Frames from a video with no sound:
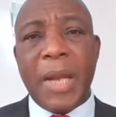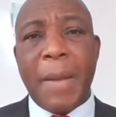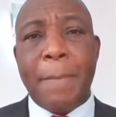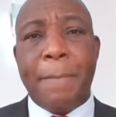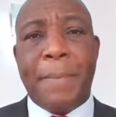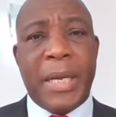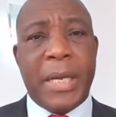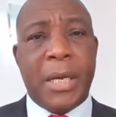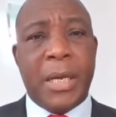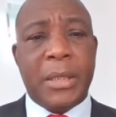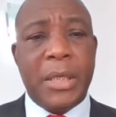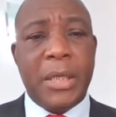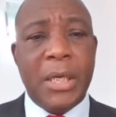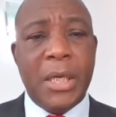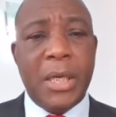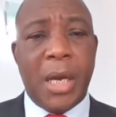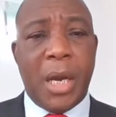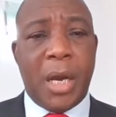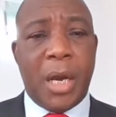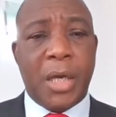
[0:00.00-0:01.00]
billion
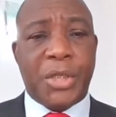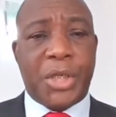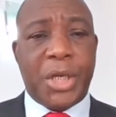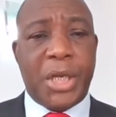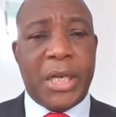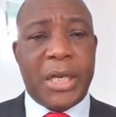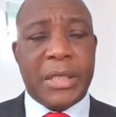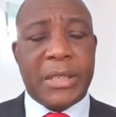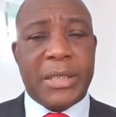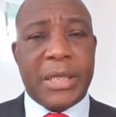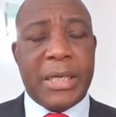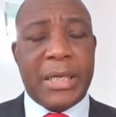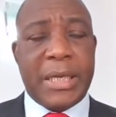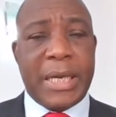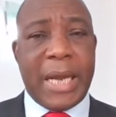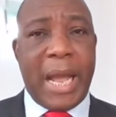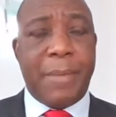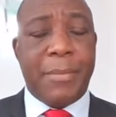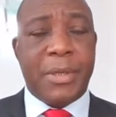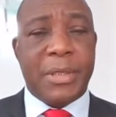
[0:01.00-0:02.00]
shillings in the
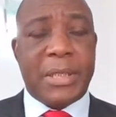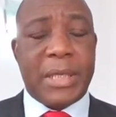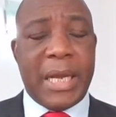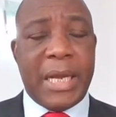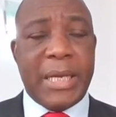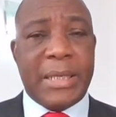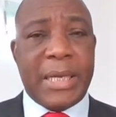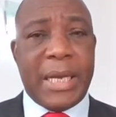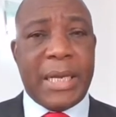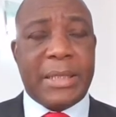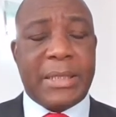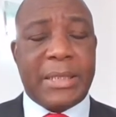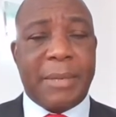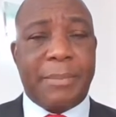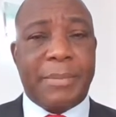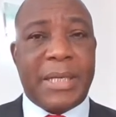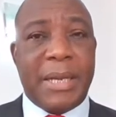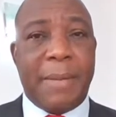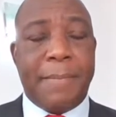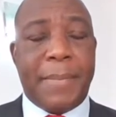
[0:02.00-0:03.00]
9 months ended
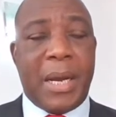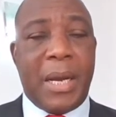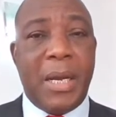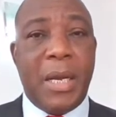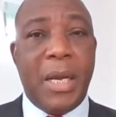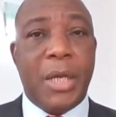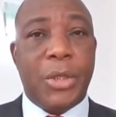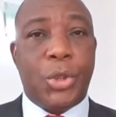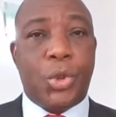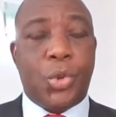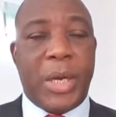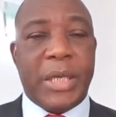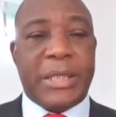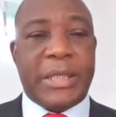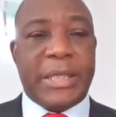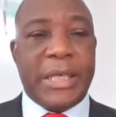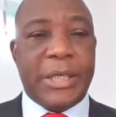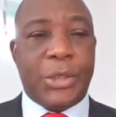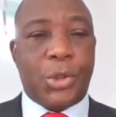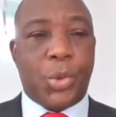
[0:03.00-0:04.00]
September
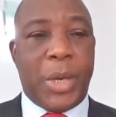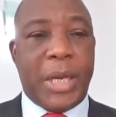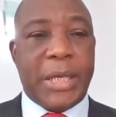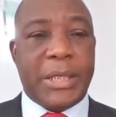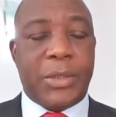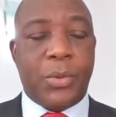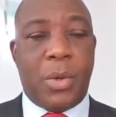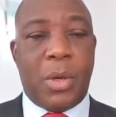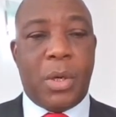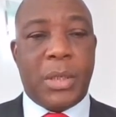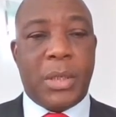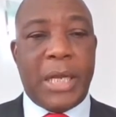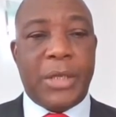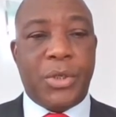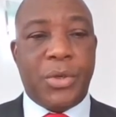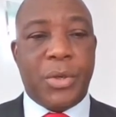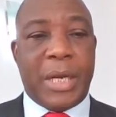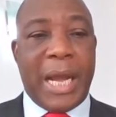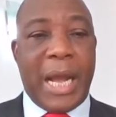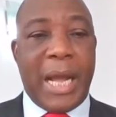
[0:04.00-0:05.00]
2021.
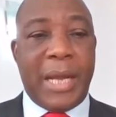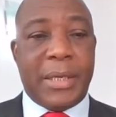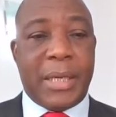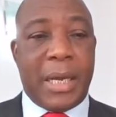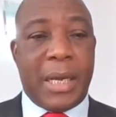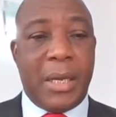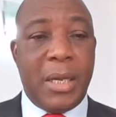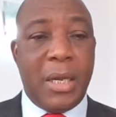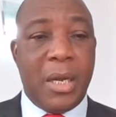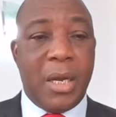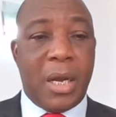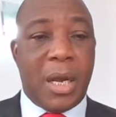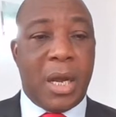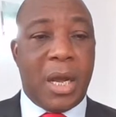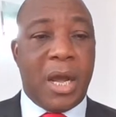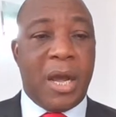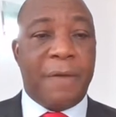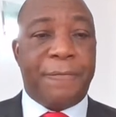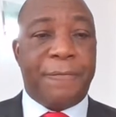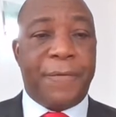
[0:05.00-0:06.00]
And Uganda
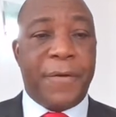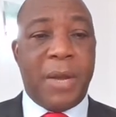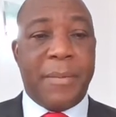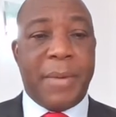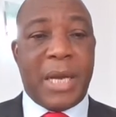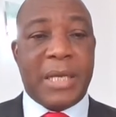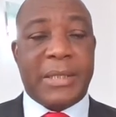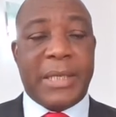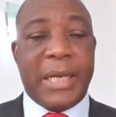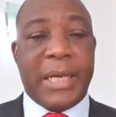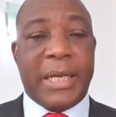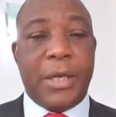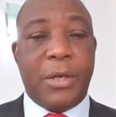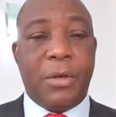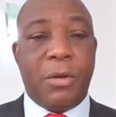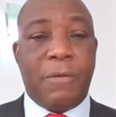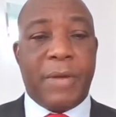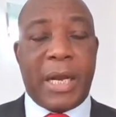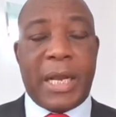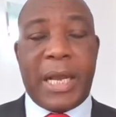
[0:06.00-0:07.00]
firm has
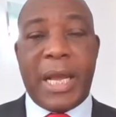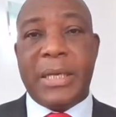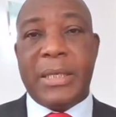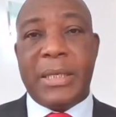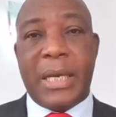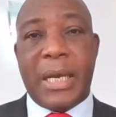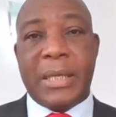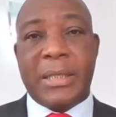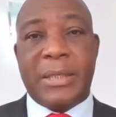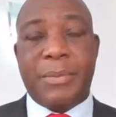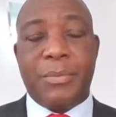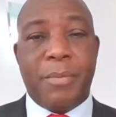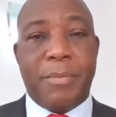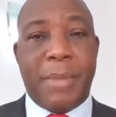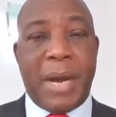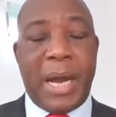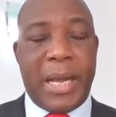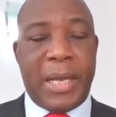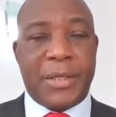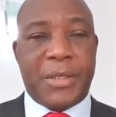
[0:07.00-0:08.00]
taken over Kenya's
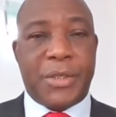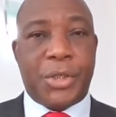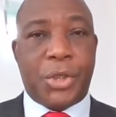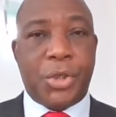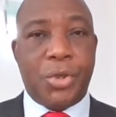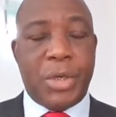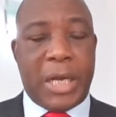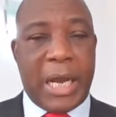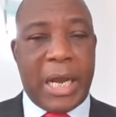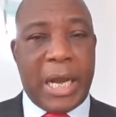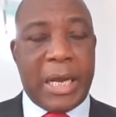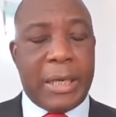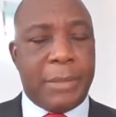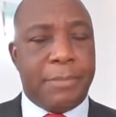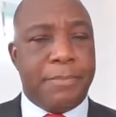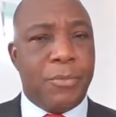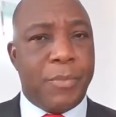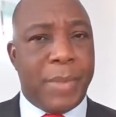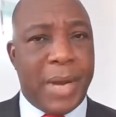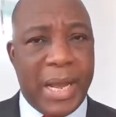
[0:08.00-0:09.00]
Mumias Sugar.
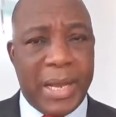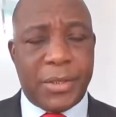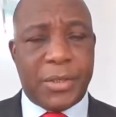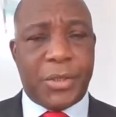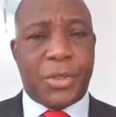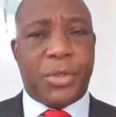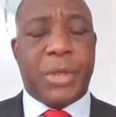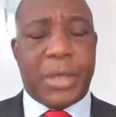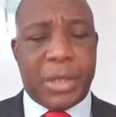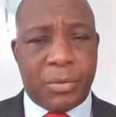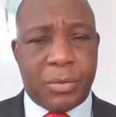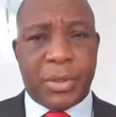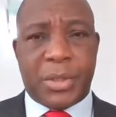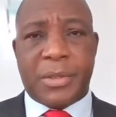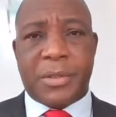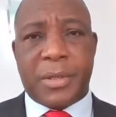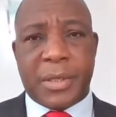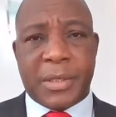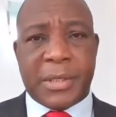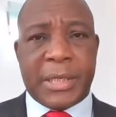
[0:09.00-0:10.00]
Mumias Sugar, which
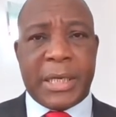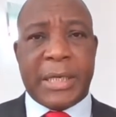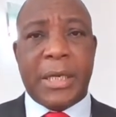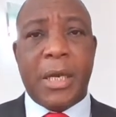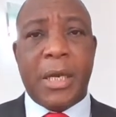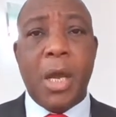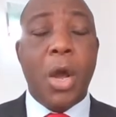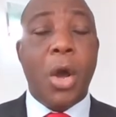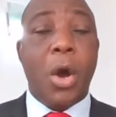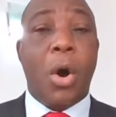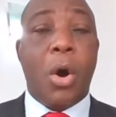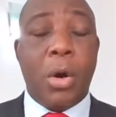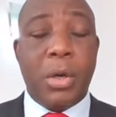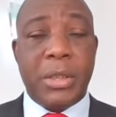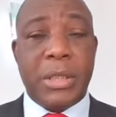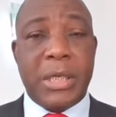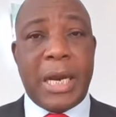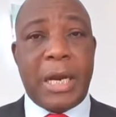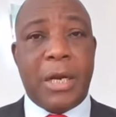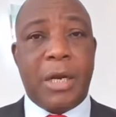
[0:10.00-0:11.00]
is listed
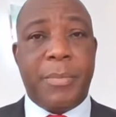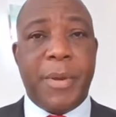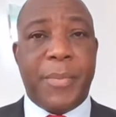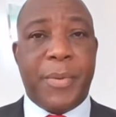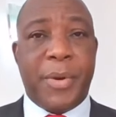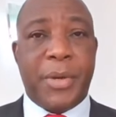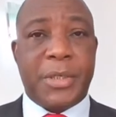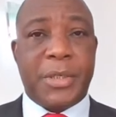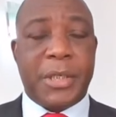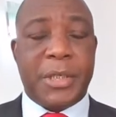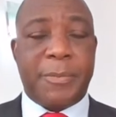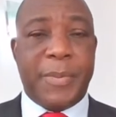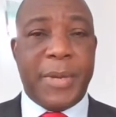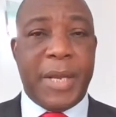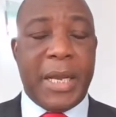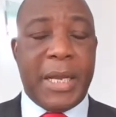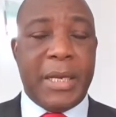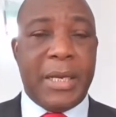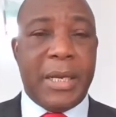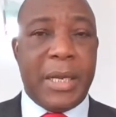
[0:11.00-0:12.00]
on the Nairobi bourse, has
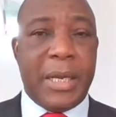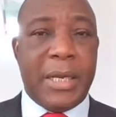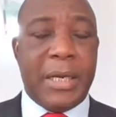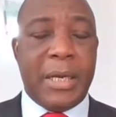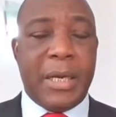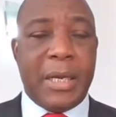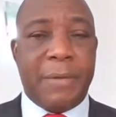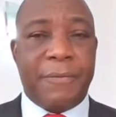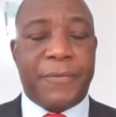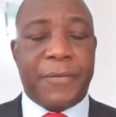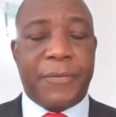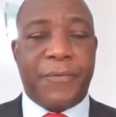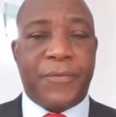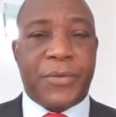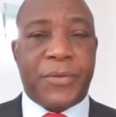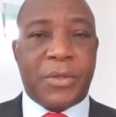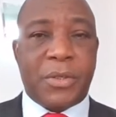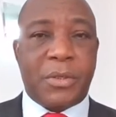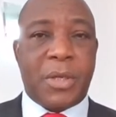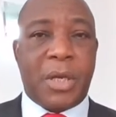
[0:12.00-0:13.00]
been in the
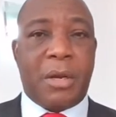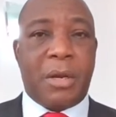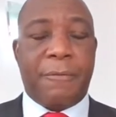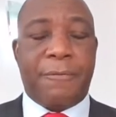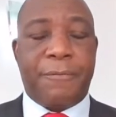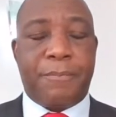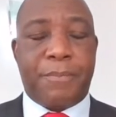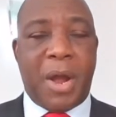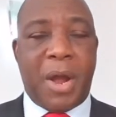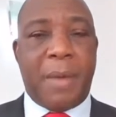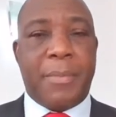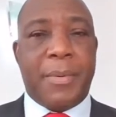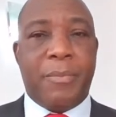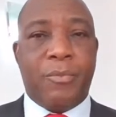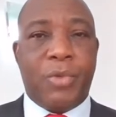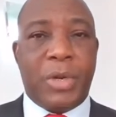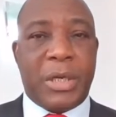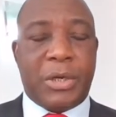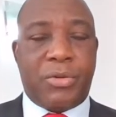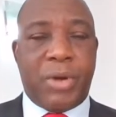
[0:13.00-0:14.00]
sort of
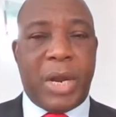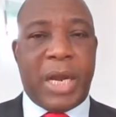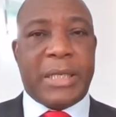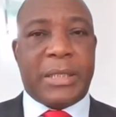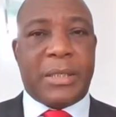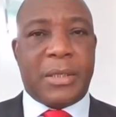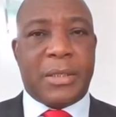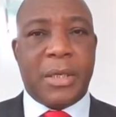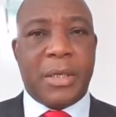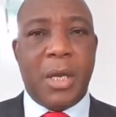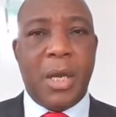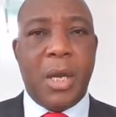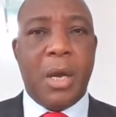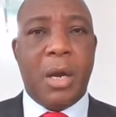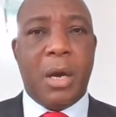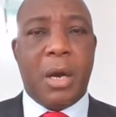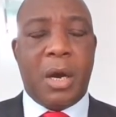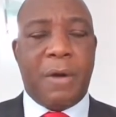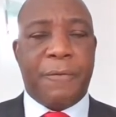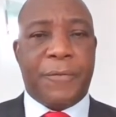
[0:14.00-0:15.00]
problem with creditors
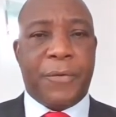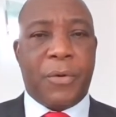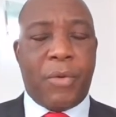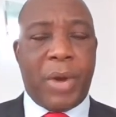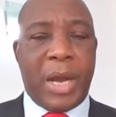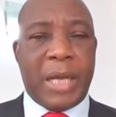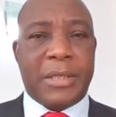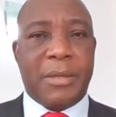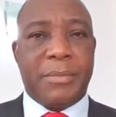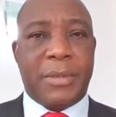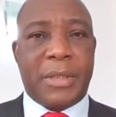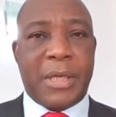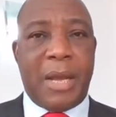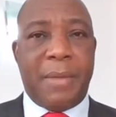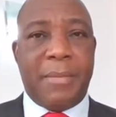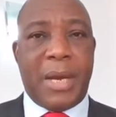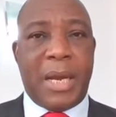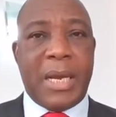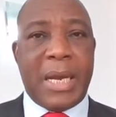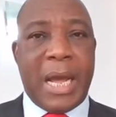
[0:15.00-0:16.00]
for quite some
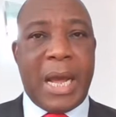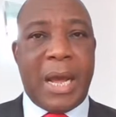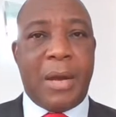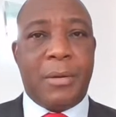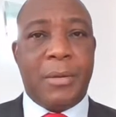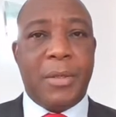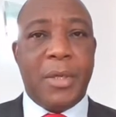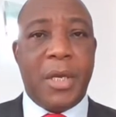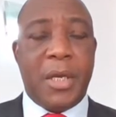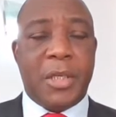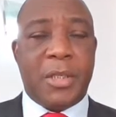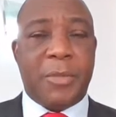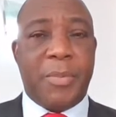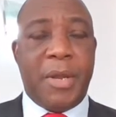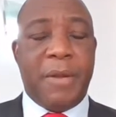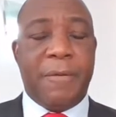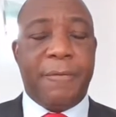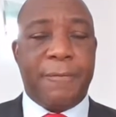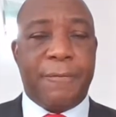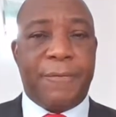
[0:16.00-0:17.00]
time, and now it's
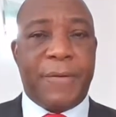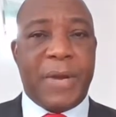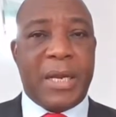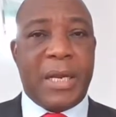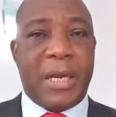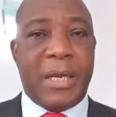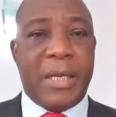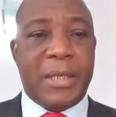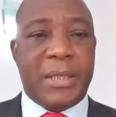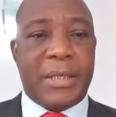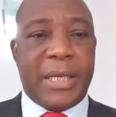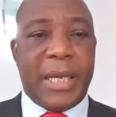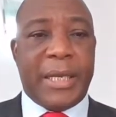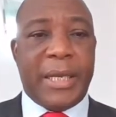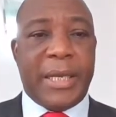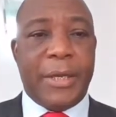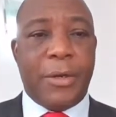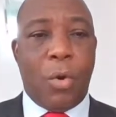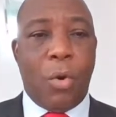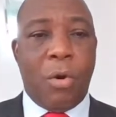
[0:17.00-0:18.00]
been finally
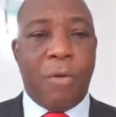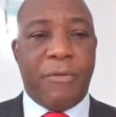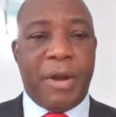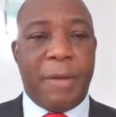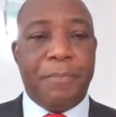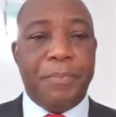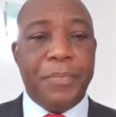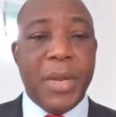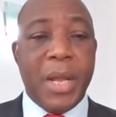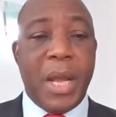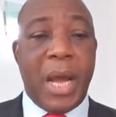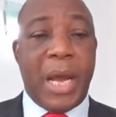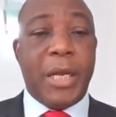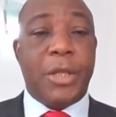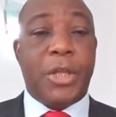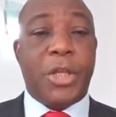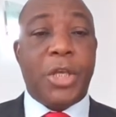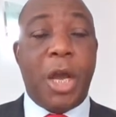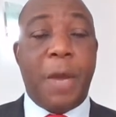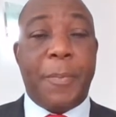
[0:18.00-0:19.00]
taken over. And
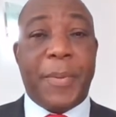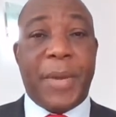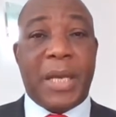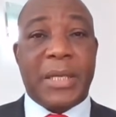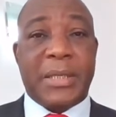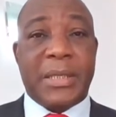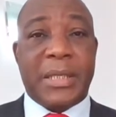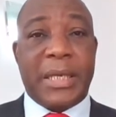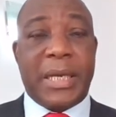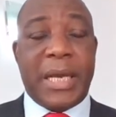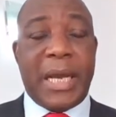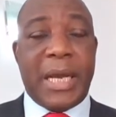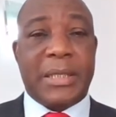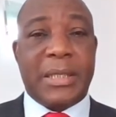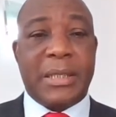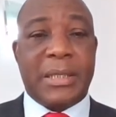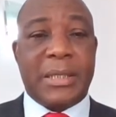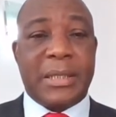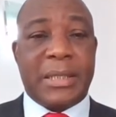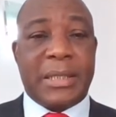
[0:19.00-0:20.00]
Ethiopia
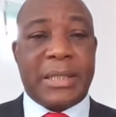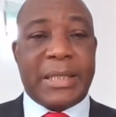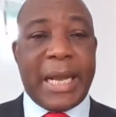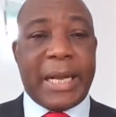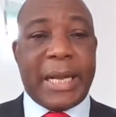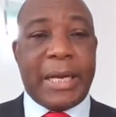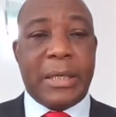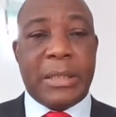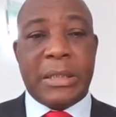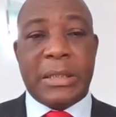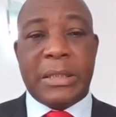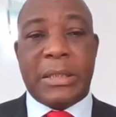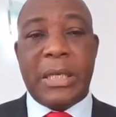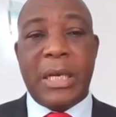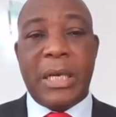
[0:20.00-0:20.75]
gets its second